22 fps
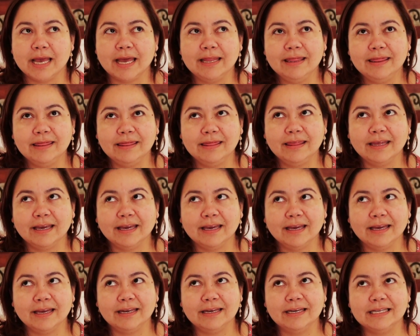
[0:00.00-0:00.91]
and
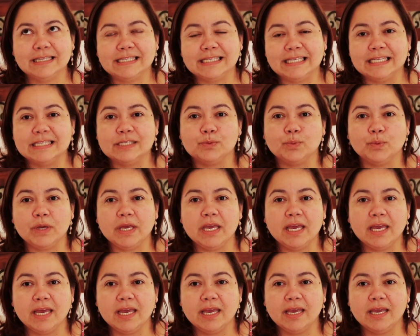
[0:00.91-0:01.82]
then since
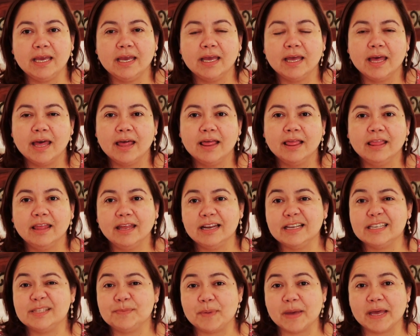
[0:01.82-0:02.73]
we
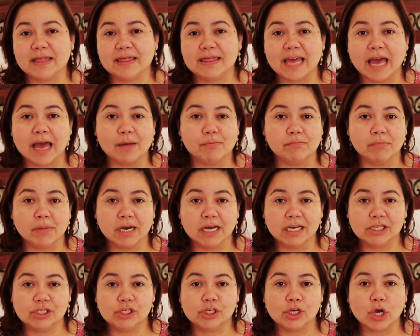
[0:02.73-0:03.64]
didn't spend that
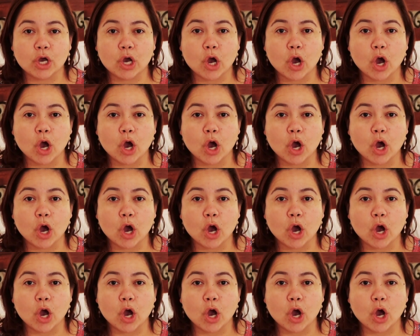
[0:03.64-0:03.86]
much